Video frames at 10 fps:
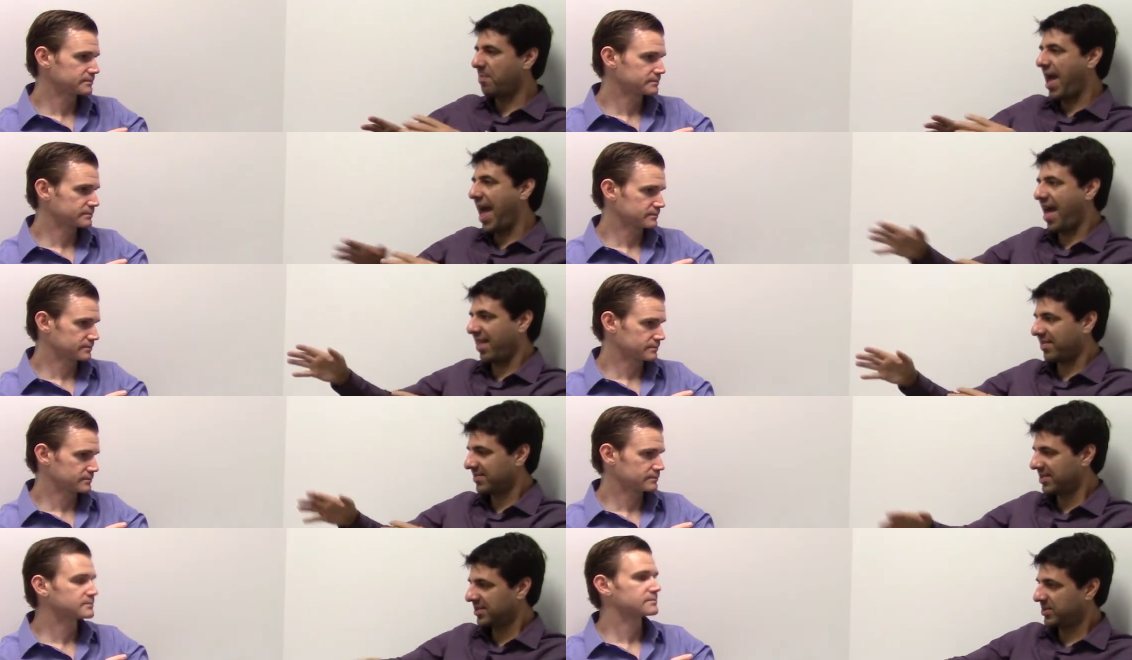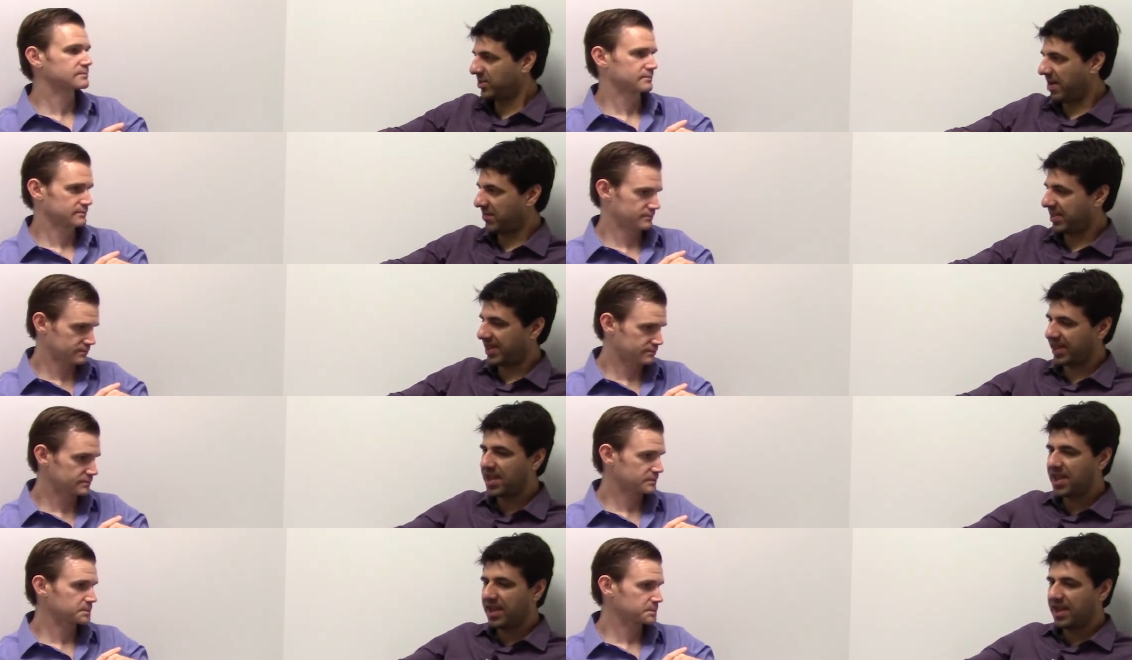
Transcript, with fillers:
Speaker 1: paths to everything.